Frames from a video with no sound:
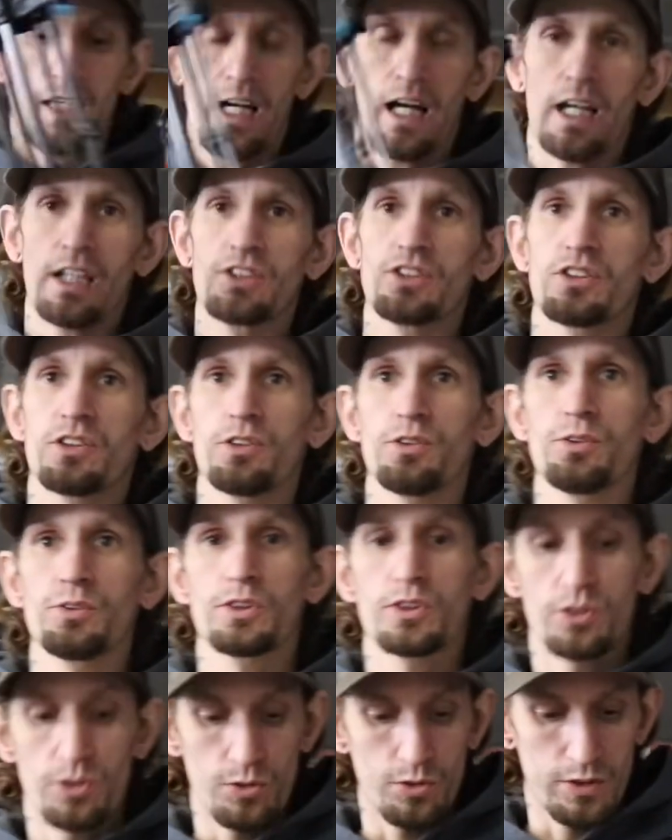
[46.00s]
I choose
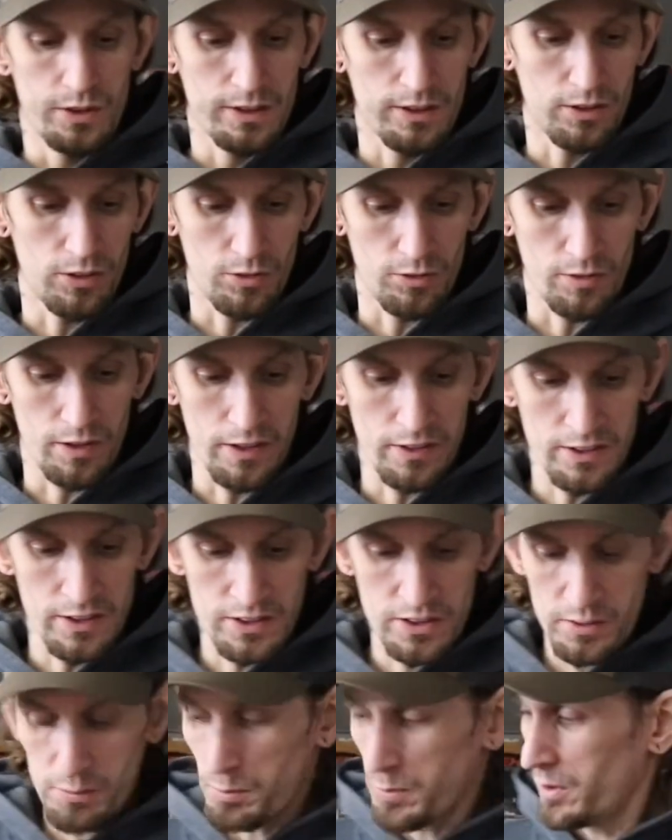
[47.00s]
to still run
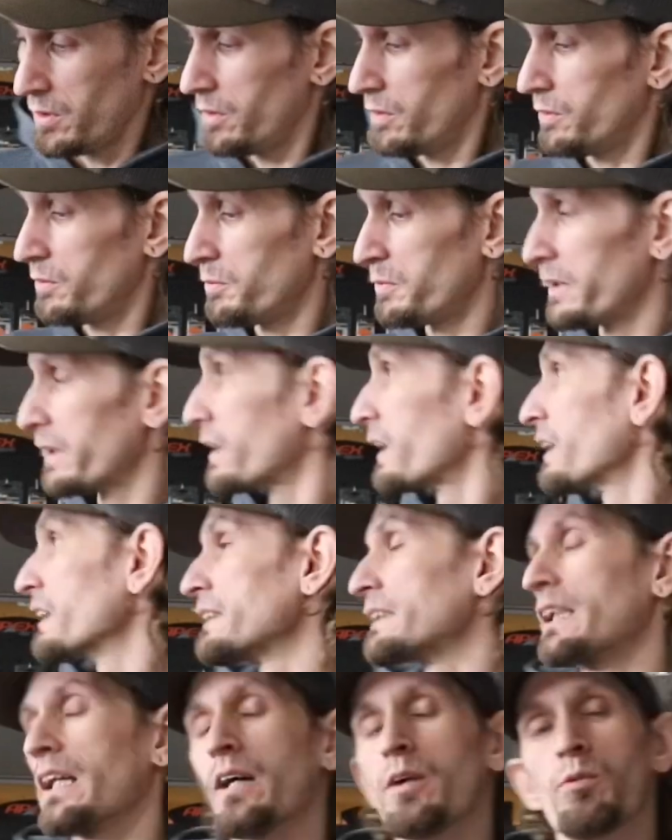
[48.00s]
this bow
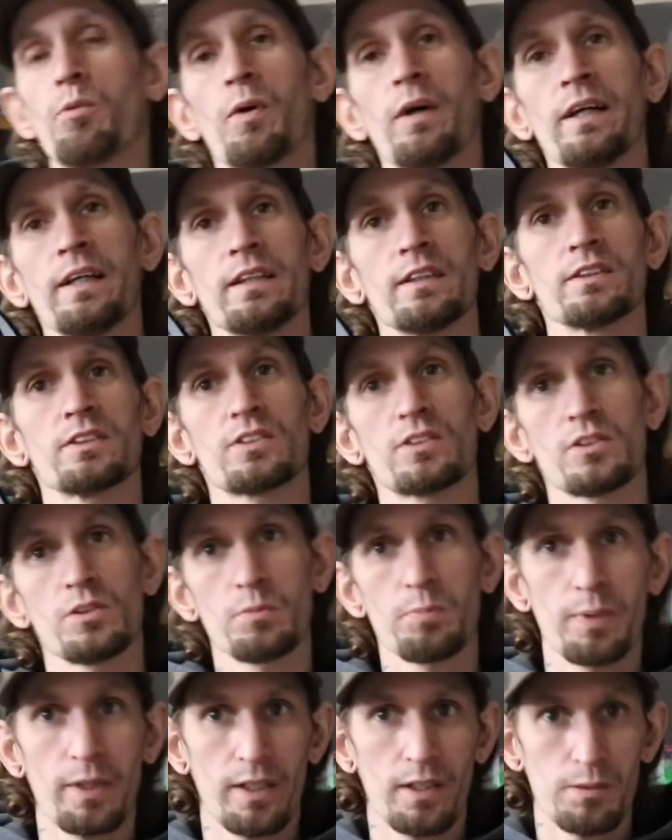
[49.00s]
because I went to
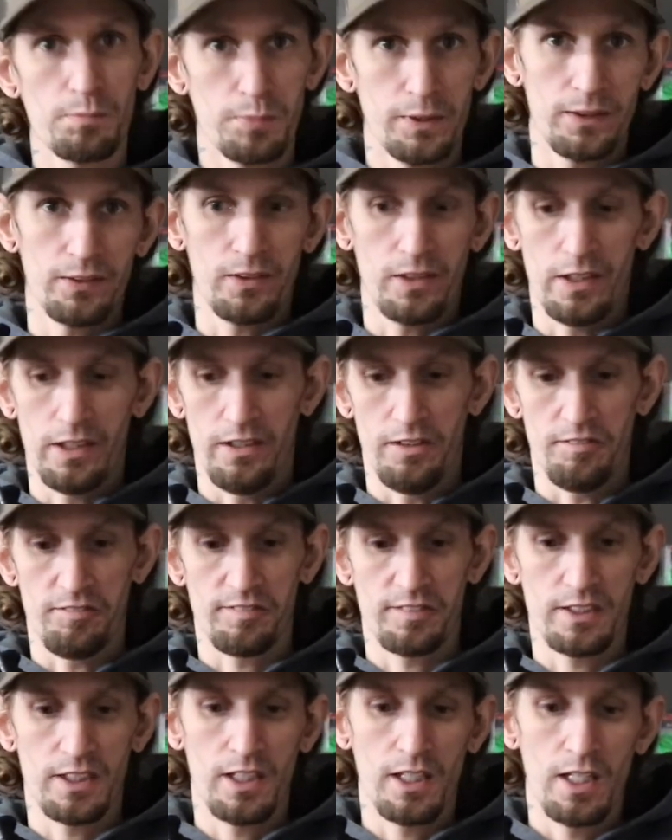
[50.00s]
pick up a
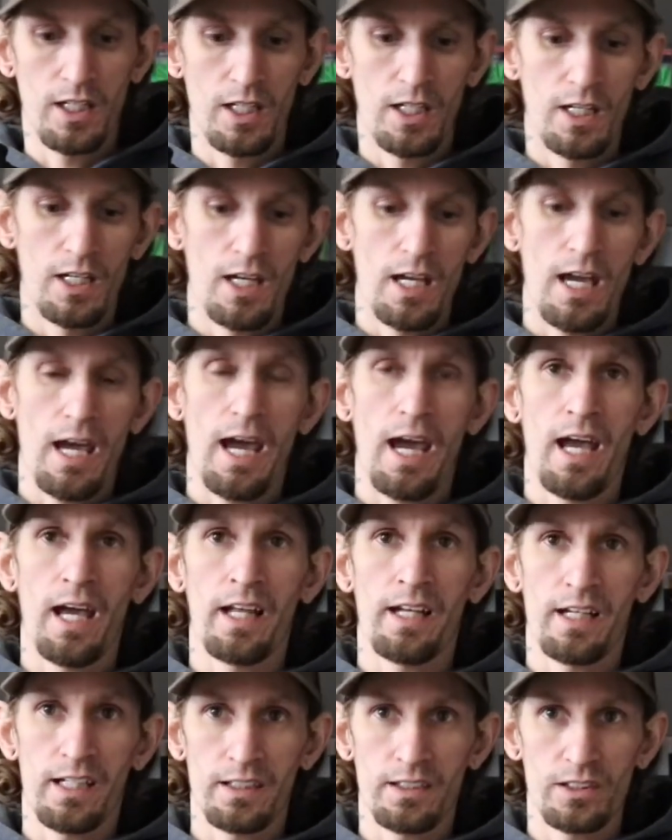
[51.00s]
lift
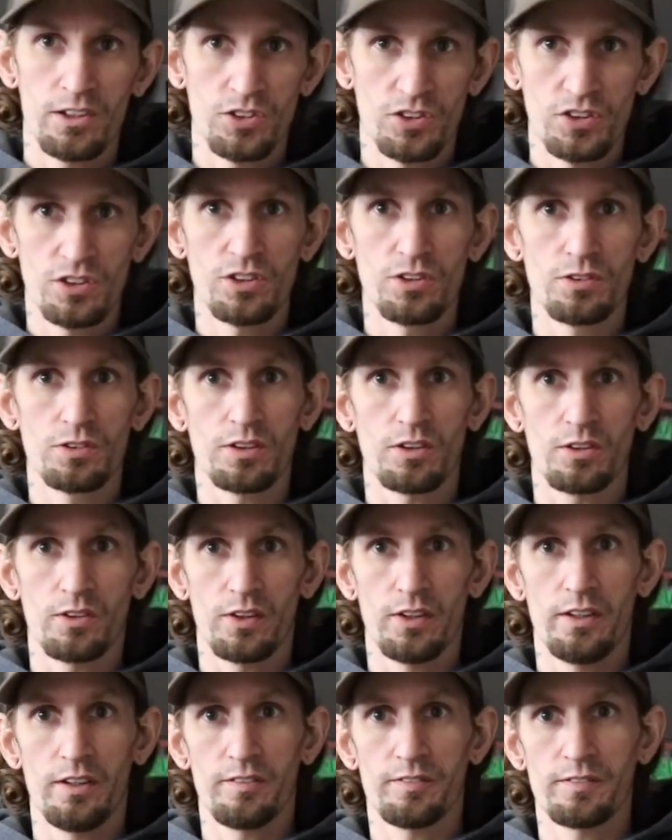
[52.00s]
and I did shoot the
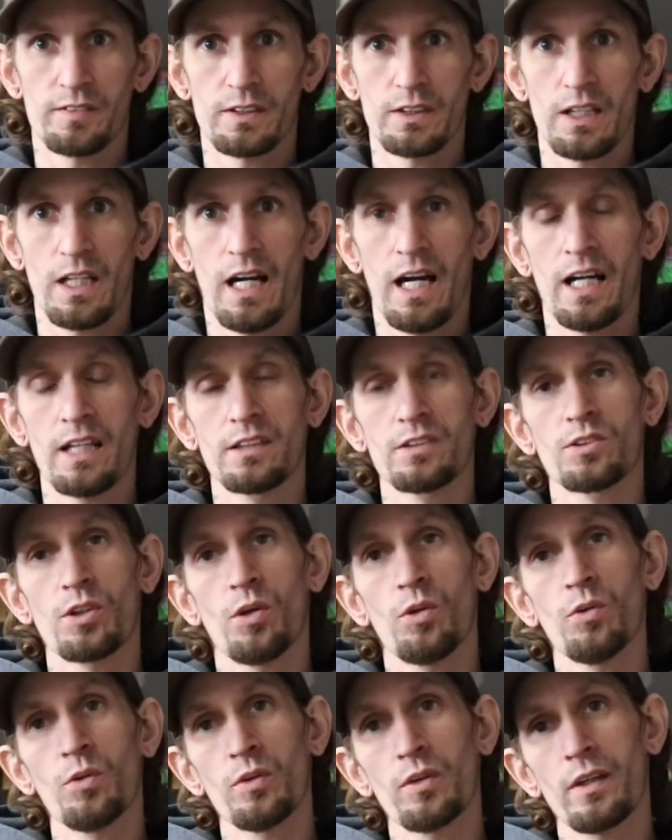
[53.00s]
lift. I
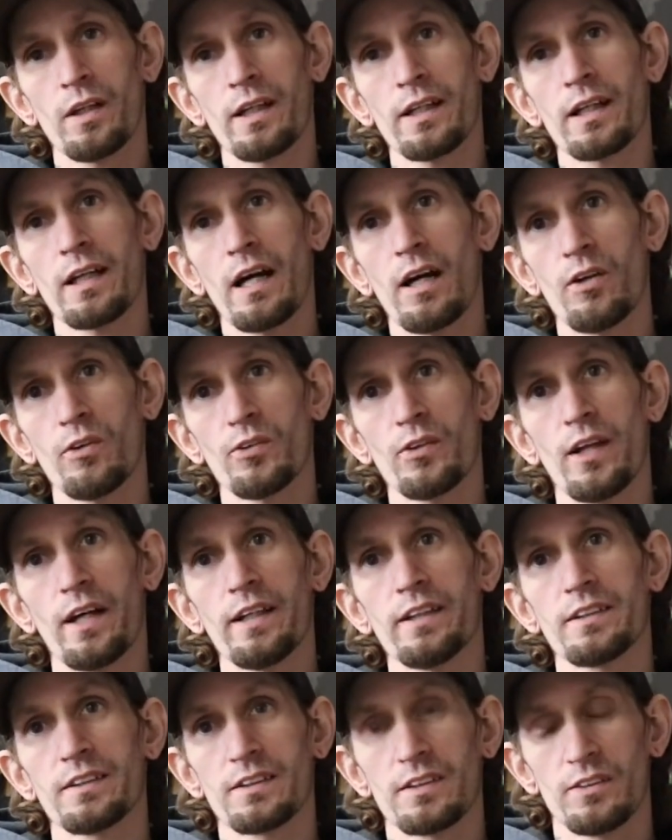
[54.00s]
don't like how
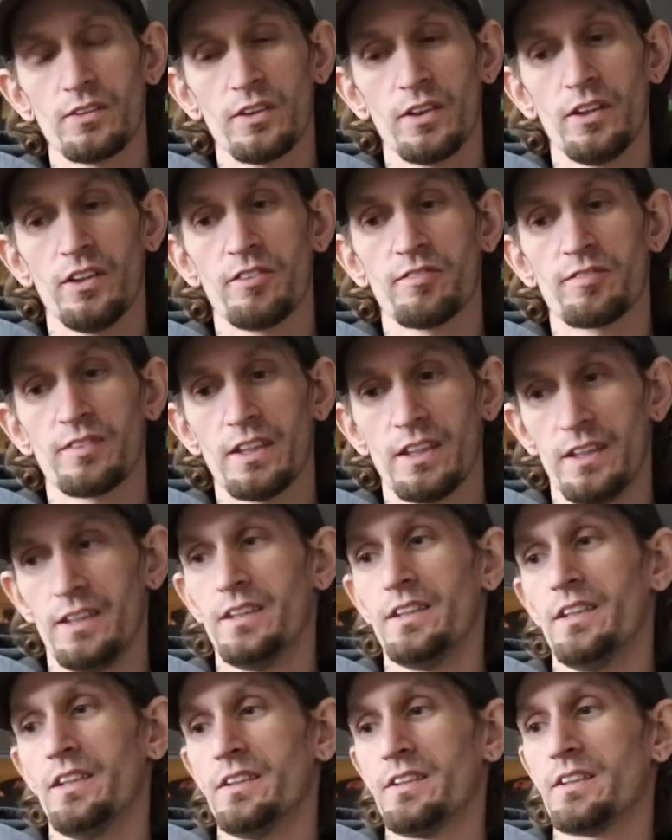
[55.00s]
light the lift
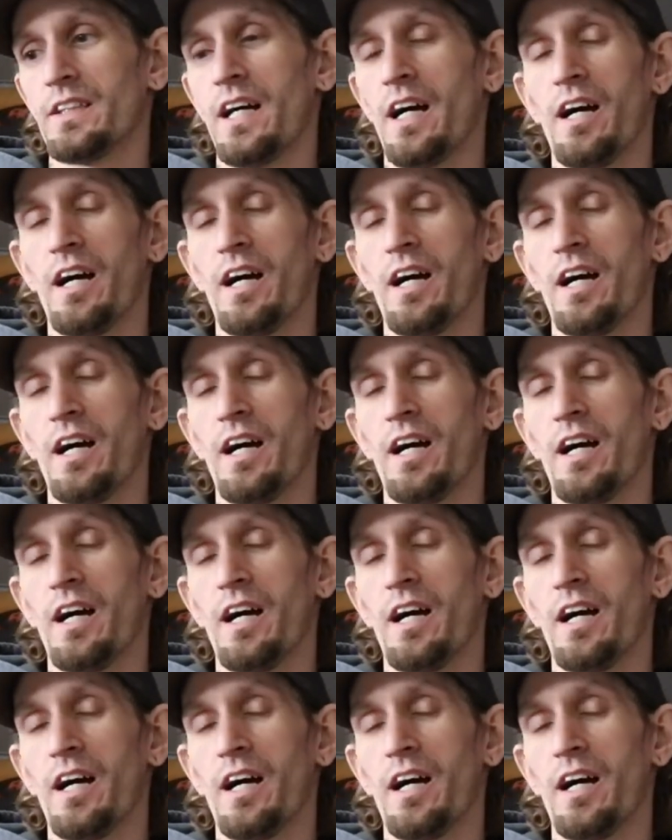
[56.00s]
is.